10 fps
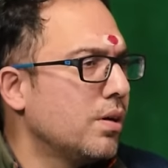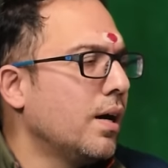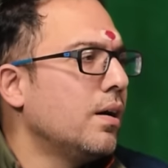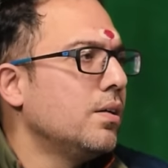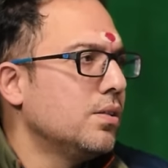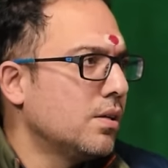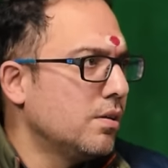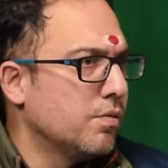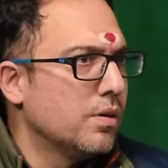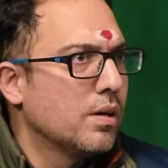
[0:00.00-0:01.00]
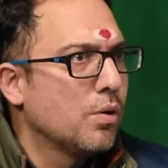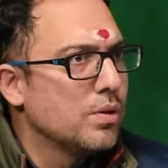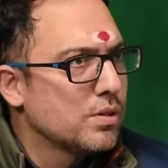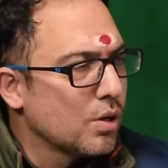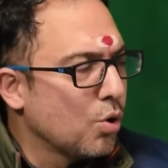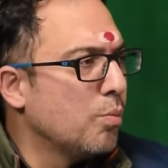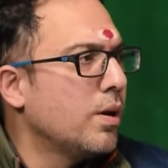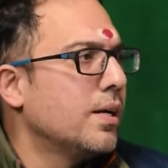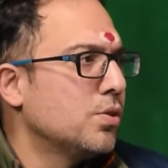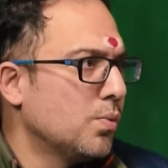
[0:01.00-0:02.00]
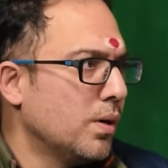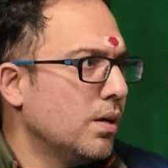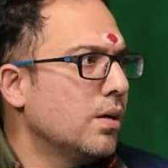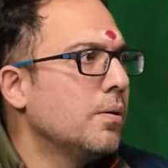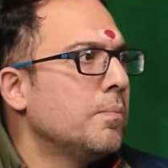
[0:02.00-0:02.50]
the realities are different. Now it's a globalized world.